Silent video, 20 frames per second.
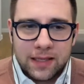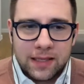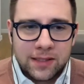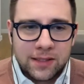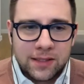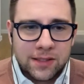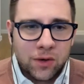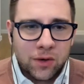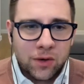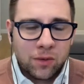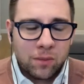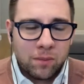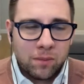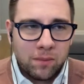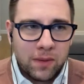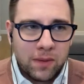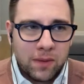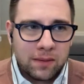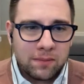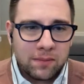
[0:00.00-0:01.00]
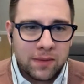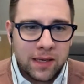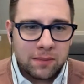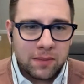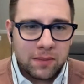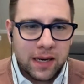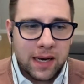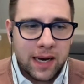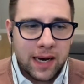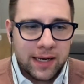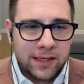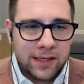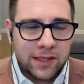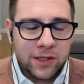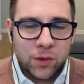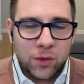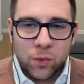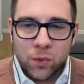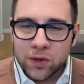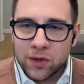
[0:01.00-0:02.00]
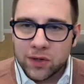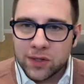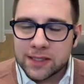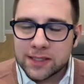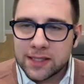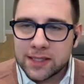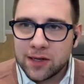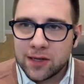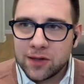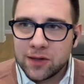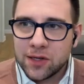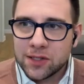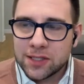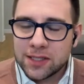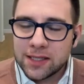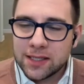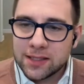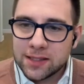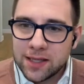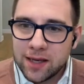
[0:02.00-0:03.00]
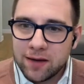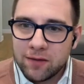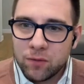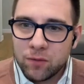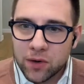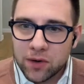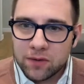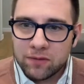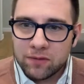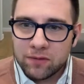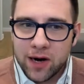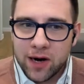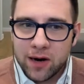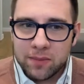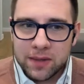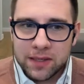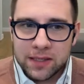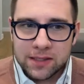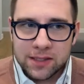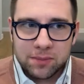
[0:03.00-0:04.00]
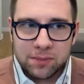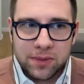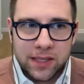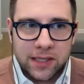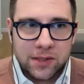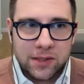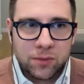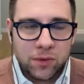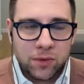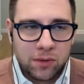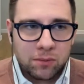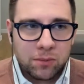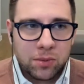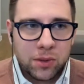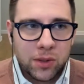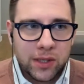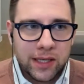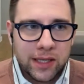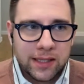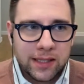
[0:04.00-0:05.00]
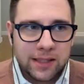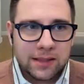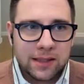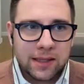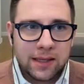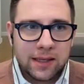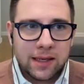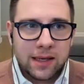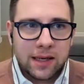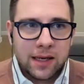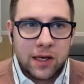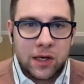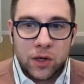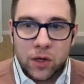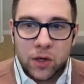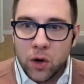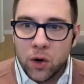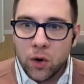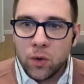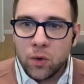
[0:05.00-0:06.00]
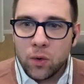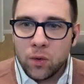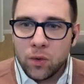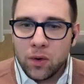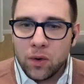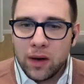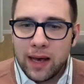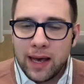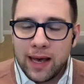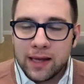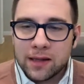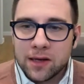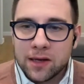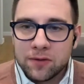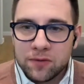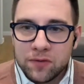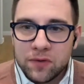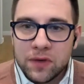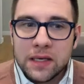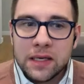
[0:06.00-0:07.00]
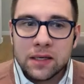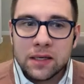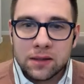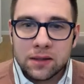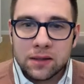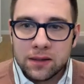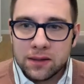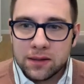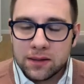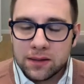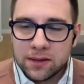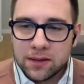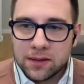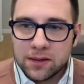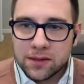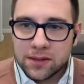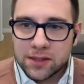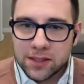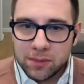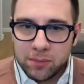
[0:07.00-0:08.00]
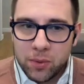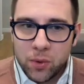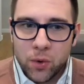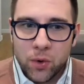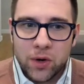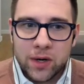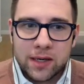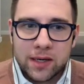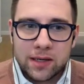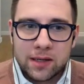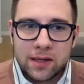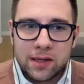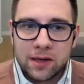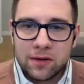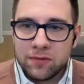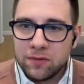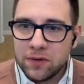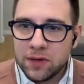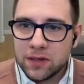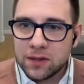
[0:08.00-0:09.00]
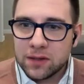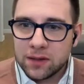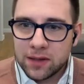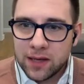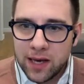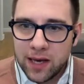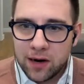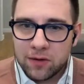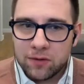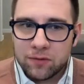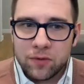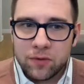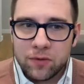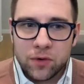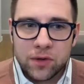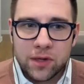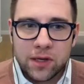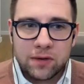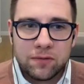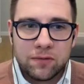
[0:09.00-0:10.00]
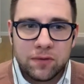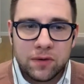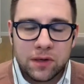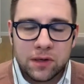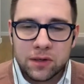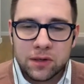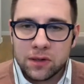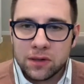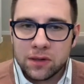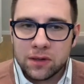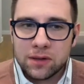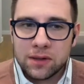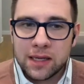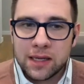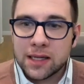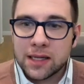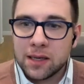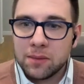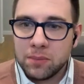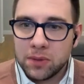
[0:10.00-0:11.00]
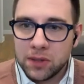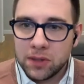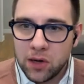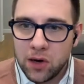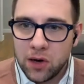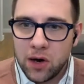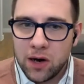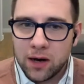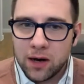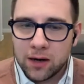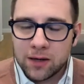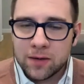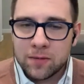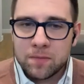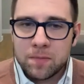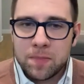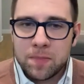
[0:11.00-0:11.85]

So yeah. in, in my ideal world, a psychologically safe work environment is a place where employees go and they feel supported, they feel cared for, they feel that they belong